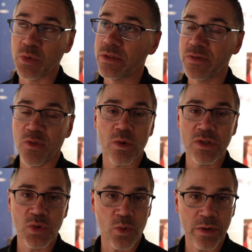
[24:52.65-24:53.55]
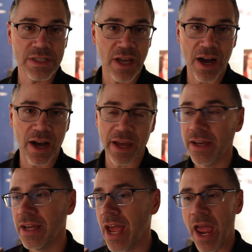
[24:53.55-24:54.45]
It was 4 stories high,
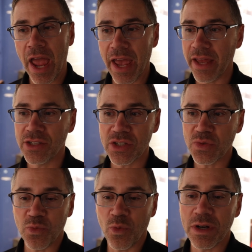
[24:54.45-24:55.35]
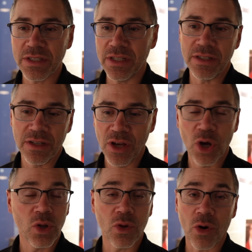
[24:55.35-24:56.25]
and it just wasn't
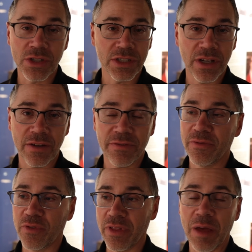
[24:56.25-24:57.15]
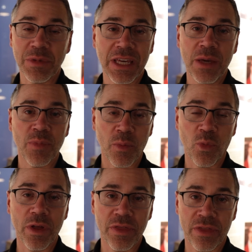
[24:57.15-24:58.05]
large enough for them to keep up
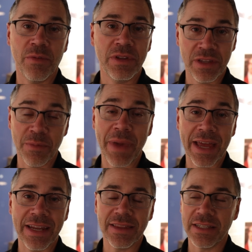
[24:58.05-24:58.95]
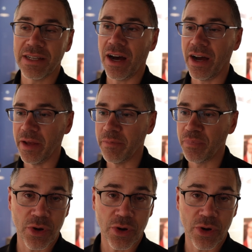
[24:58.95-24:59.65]
with the demand at the time.